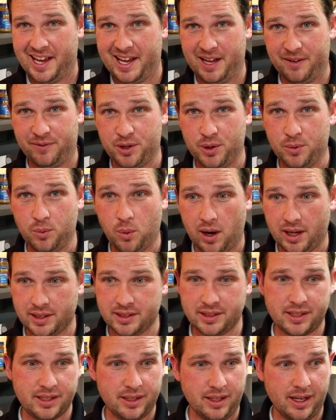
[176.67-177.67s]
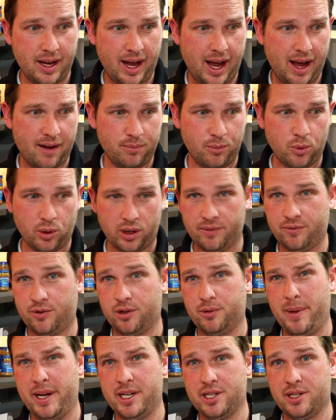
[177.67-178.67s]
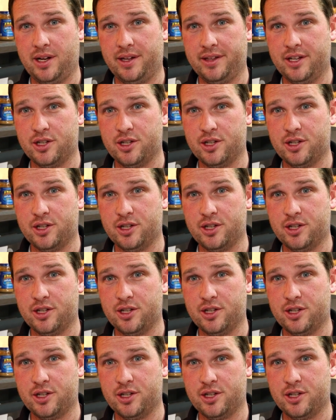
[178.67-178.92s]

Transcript: If you want to have more information on